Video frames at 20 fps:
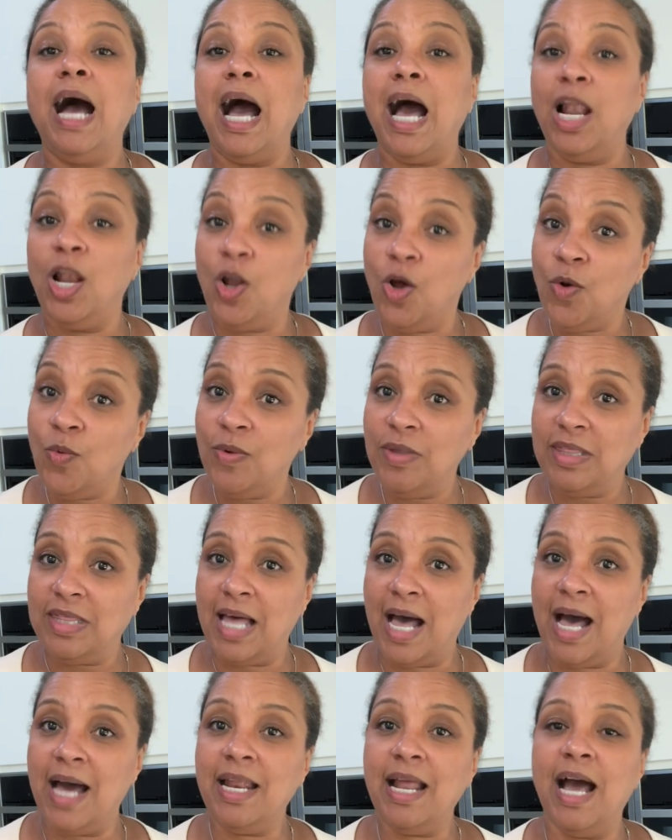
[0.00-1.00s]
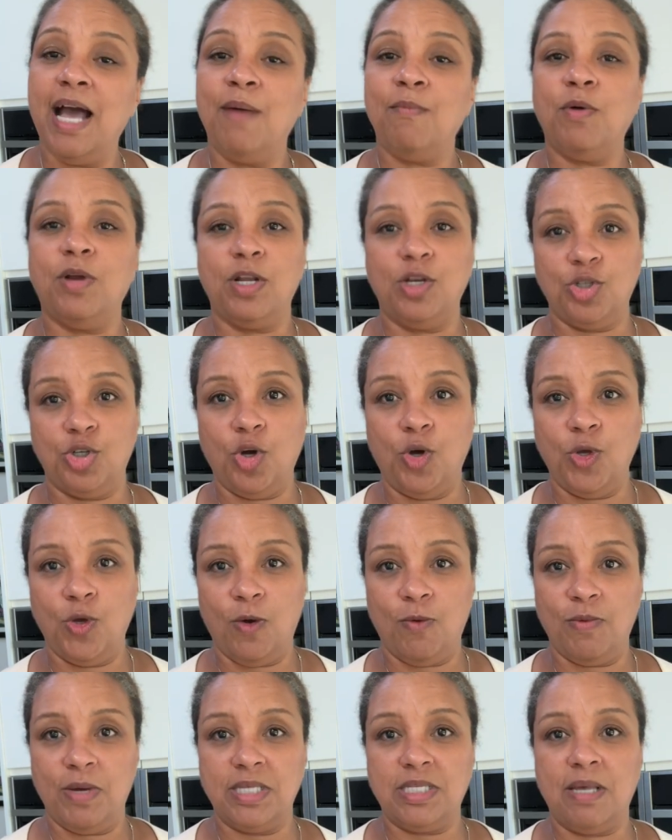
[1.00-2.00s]
Along with that, I'm gonna show
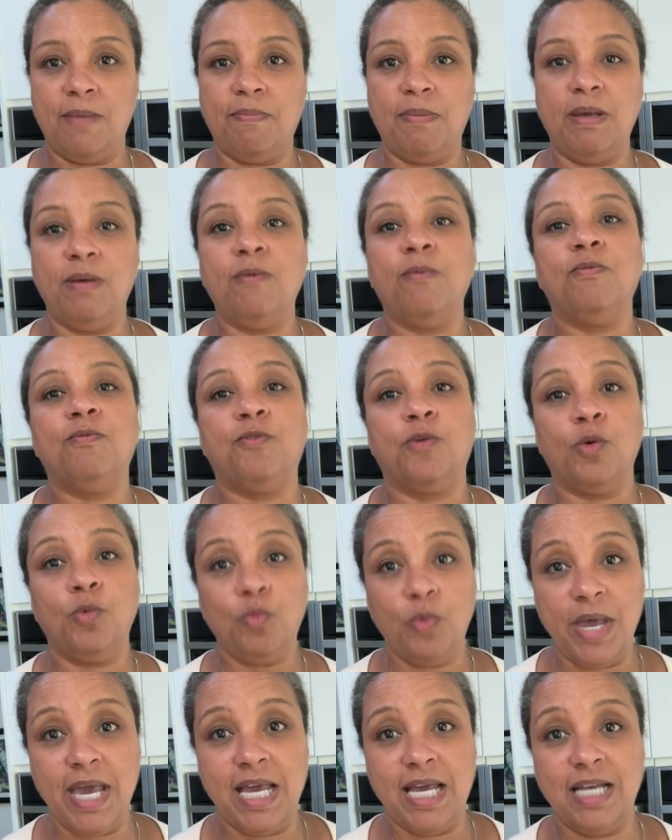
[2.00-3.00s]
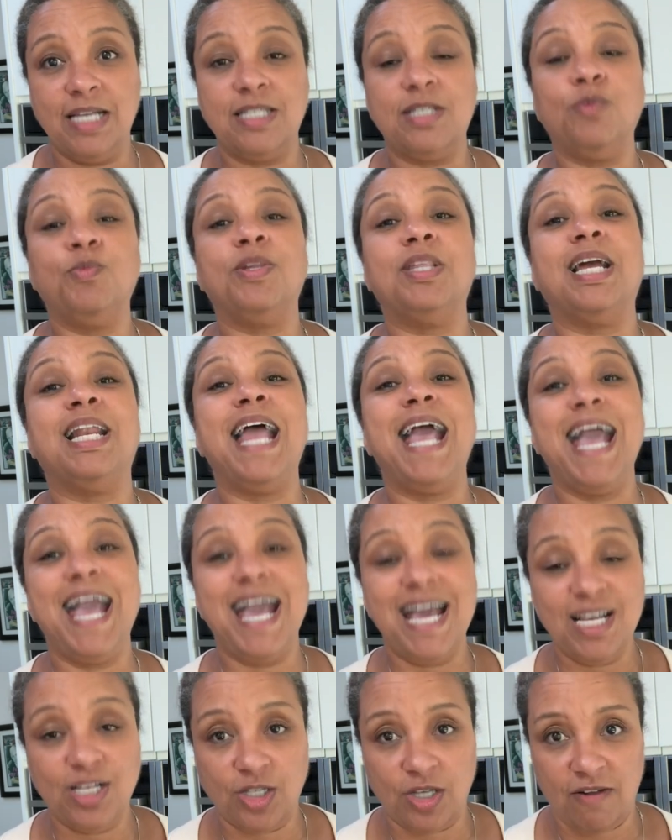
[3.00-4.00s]
you a recipe for wings with an
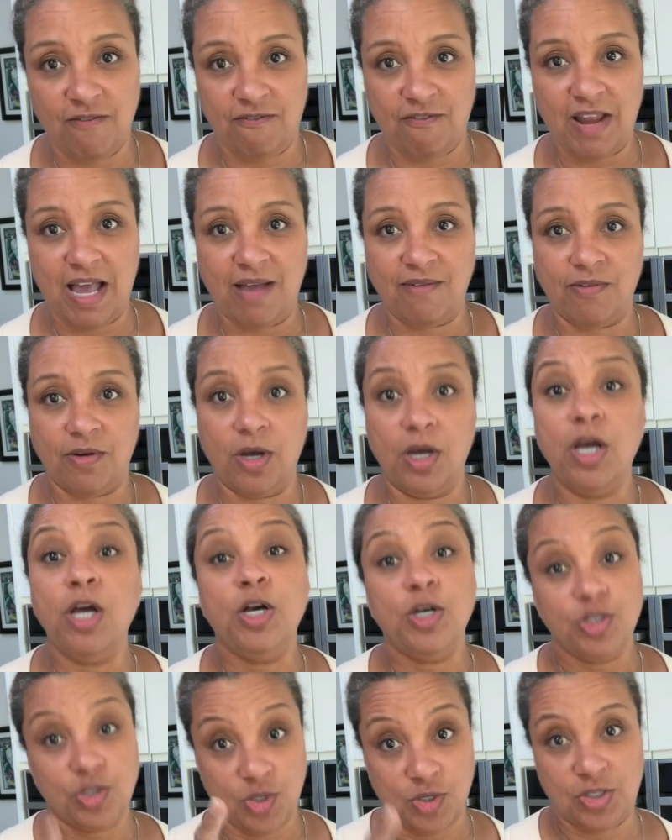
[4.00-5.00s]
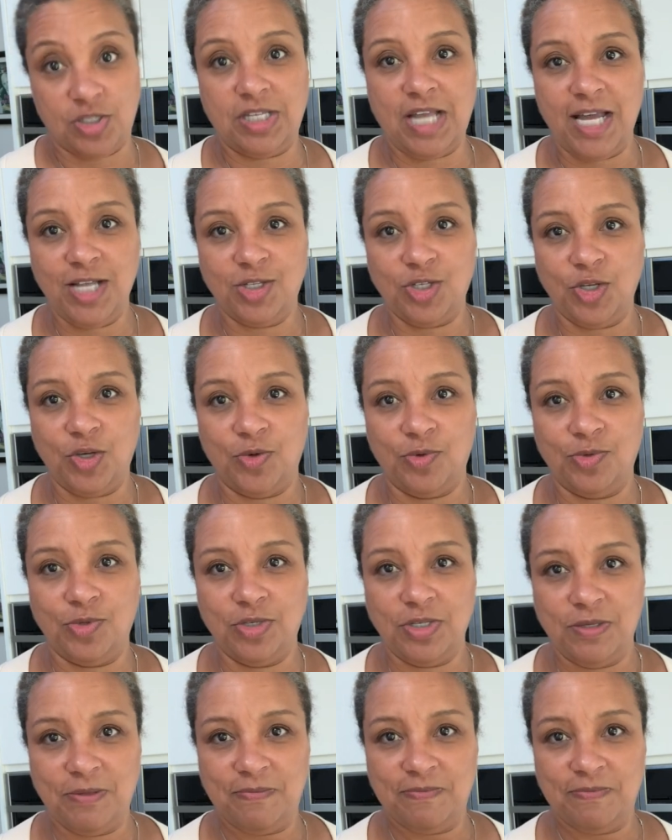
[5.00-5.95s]
Asian flavor, so stay tuned.